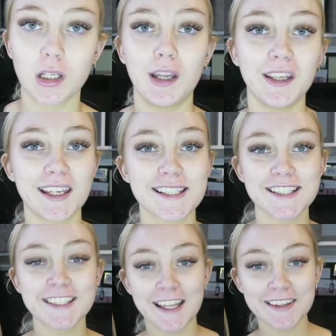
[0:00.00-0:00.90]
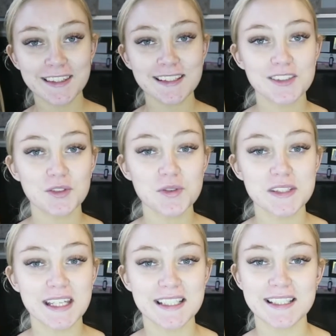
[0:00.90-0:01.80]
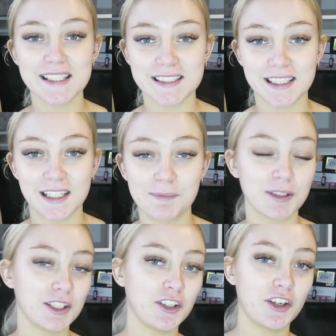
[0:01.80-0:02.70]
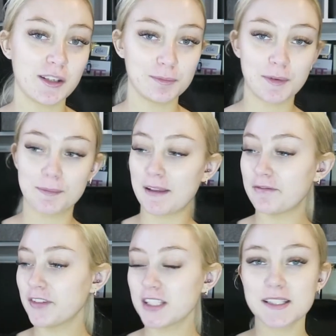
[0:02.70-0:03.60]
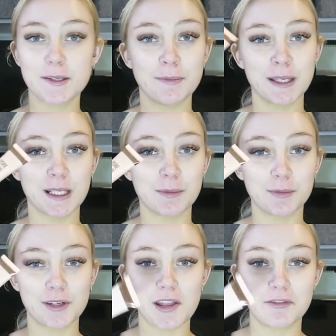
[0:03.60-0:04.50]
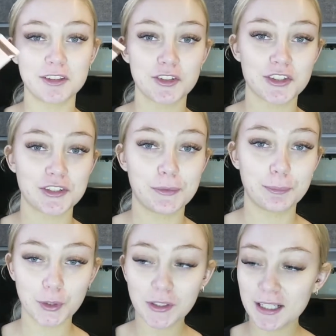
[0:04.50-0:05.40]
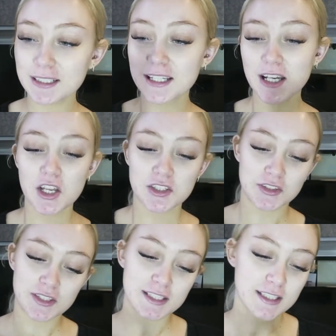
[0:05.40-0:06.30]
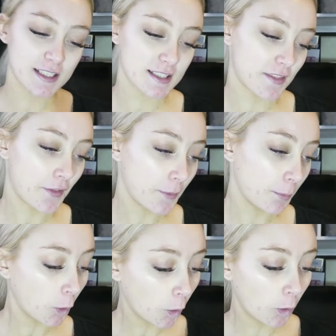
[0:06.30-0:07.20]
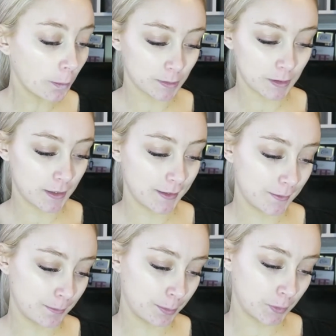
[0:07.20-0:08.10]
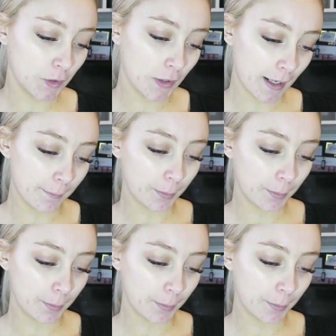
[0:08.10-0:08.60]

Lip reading: Okay, so now that that's all set into the skin, I'm going to go in with my first Makeup Revolution product. So this is the Pore Blur and